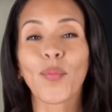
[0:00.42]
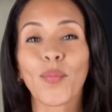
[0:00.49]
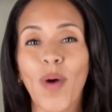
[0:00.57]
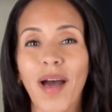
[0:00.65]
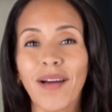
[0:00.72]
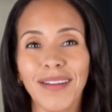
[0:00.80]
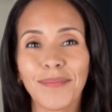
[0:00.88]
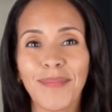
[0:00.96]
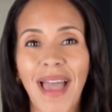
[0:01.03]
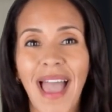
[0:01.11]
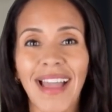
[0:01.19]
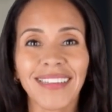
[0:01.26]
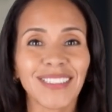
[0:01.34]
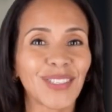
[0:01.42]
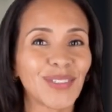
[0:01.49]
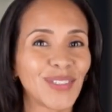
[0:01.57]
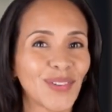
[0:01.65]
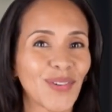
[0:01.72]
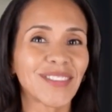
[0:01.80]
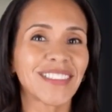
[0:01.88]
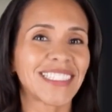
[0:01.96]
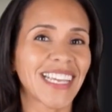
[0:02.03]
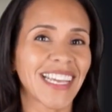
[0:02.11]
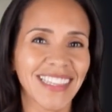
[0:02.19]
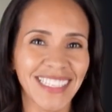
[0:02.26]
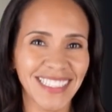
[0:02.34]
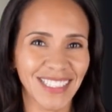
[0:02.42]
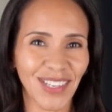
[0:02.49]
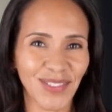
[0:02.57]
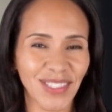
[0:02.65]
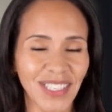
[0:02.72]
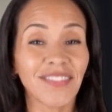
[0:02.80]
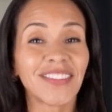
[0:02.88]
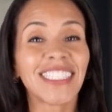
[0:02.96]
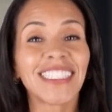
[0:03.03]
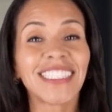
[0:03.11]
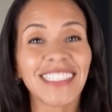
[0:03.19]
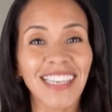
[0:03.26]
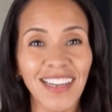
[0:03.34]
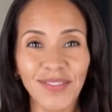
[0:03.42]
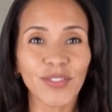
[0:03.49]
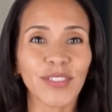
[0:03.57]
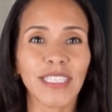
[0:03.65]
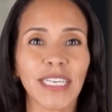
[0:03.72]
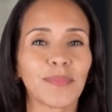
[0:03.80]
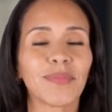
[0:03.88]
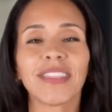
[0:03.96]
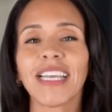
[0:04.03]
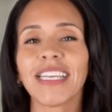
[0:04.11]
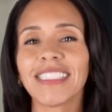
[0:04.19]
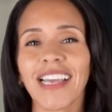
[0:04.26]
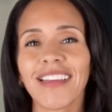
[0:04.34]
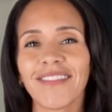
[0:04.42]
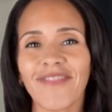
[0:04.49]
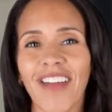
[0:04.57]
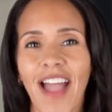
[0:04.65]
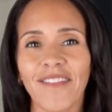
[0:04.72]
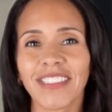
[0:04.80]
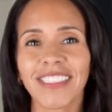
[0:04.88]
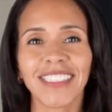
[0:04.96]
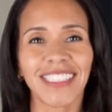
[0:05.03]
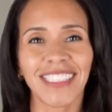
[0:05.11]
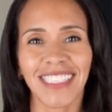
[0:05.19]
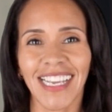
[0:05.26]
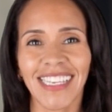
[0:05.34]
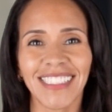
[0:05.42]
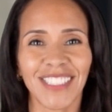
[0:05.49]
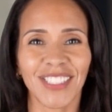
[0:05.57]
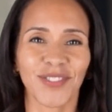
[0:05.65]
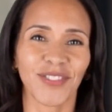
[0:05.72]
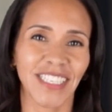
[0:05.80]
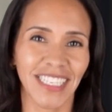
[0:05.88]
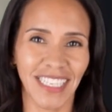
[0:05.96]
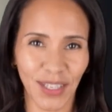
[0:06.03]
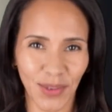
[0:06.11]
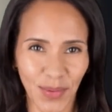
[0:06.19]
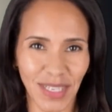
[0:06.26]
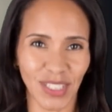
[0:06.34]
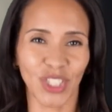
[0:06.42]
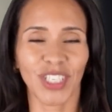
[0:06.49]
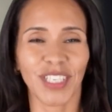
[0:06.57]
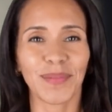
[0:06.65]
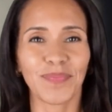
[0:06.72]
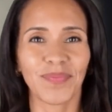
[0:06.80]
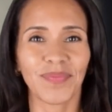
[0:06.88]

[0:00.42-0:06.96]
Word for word: Welcome back to your daily dose of discovery. Let's unravel today's intriguing question.